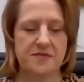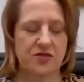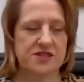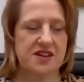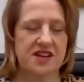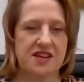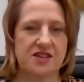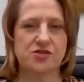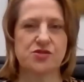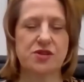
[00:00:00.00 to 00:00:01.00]
Chris, I hear
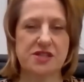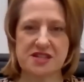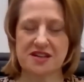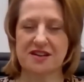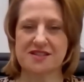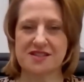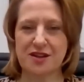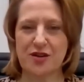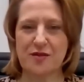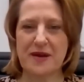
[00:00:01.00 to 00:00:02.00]
you talking to clients a
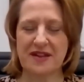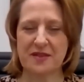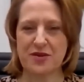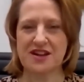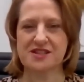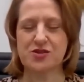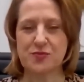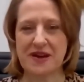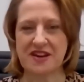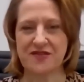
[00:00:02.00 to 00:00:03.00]
lot about the practical
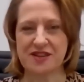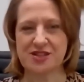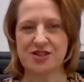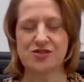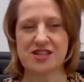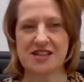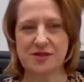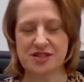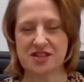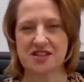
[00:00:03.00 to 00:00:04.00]
benefits,
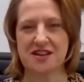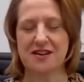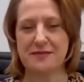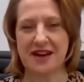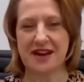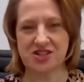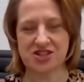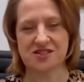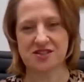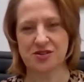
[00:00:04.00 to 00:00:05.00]
usually to the line
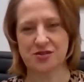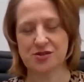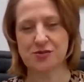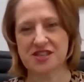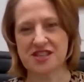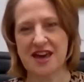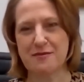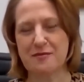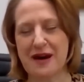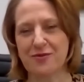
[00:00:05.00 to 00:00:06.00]
manager. So you talk to them
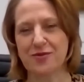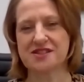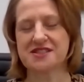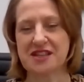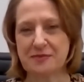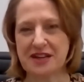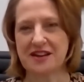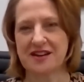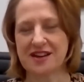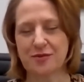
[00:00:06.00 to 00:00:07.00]
about what it's going to be
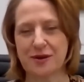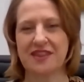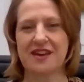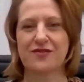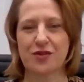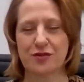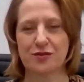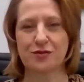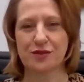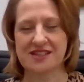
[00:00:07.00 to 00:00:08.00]
like when they've got
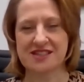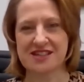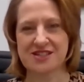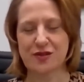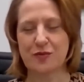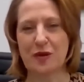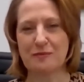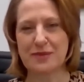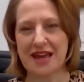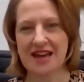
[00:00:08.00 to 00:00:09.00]
all their data in
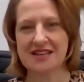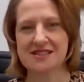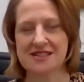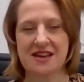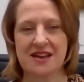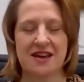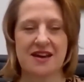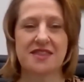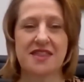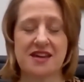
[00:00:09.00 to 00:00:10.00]
one place
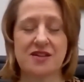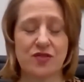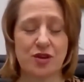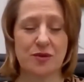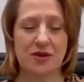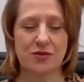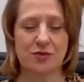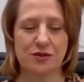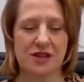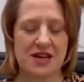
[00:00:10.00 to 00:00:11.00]
and they can view it
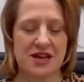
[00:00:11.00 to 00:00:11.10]
all.